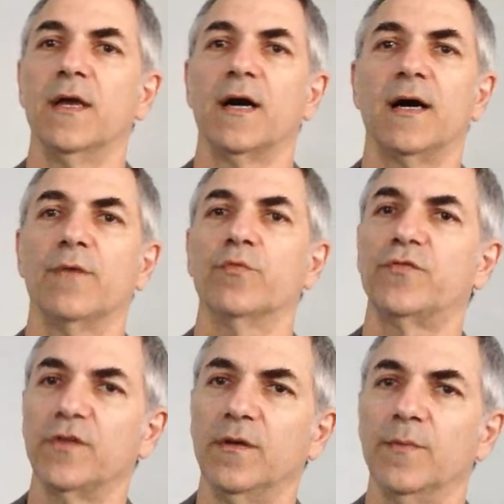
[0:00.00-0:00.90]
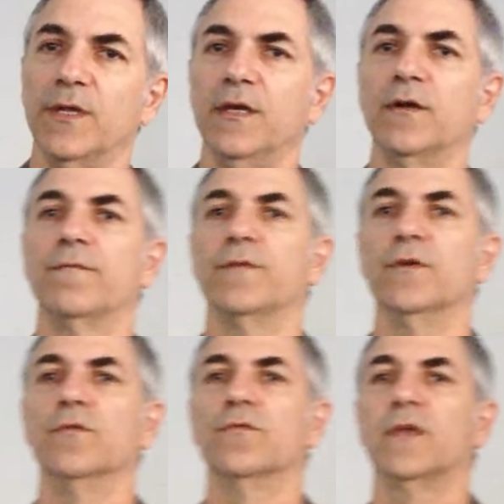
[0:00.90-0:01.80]
We'll see them in
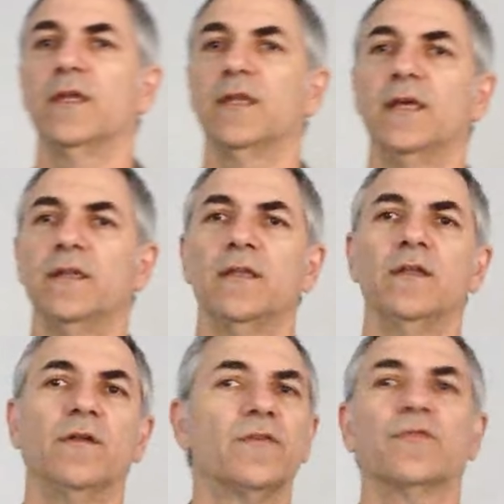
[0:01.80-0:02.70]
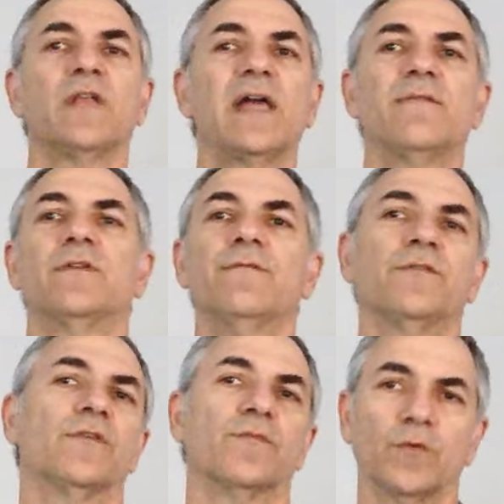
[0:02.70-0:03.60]
interviews, and you know, there's a lot of differences.